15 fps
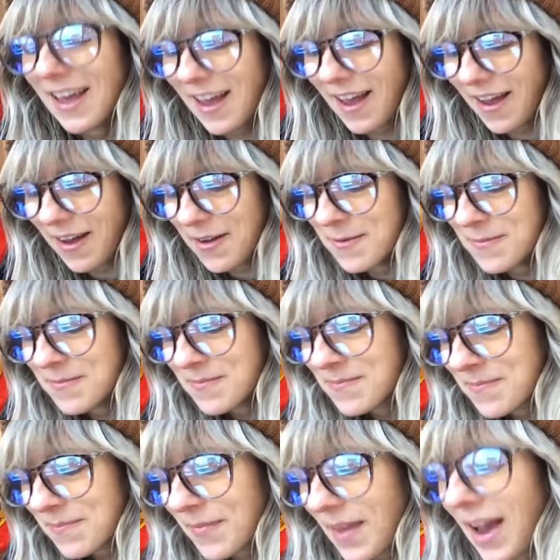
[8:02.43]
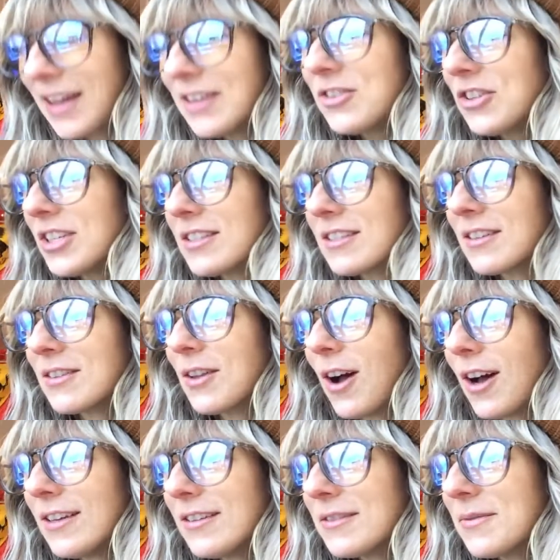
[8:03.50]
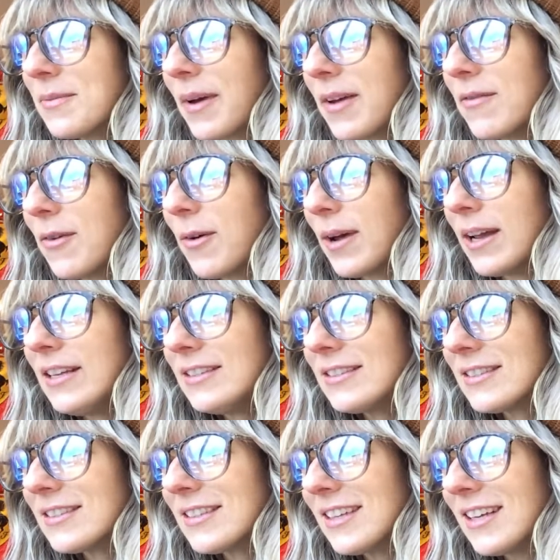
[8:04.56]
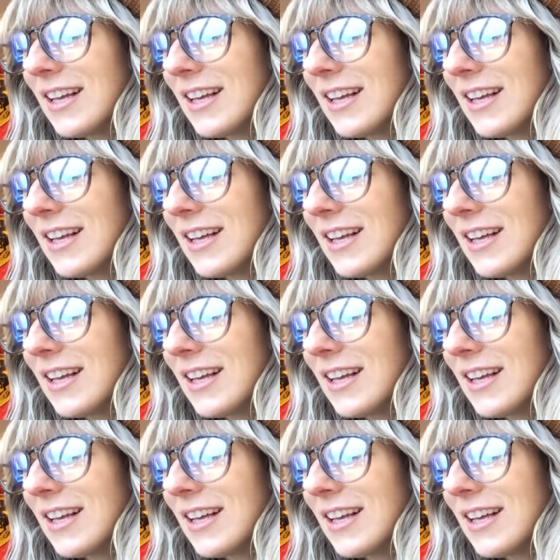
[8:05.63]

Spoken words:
I had just lost my voice.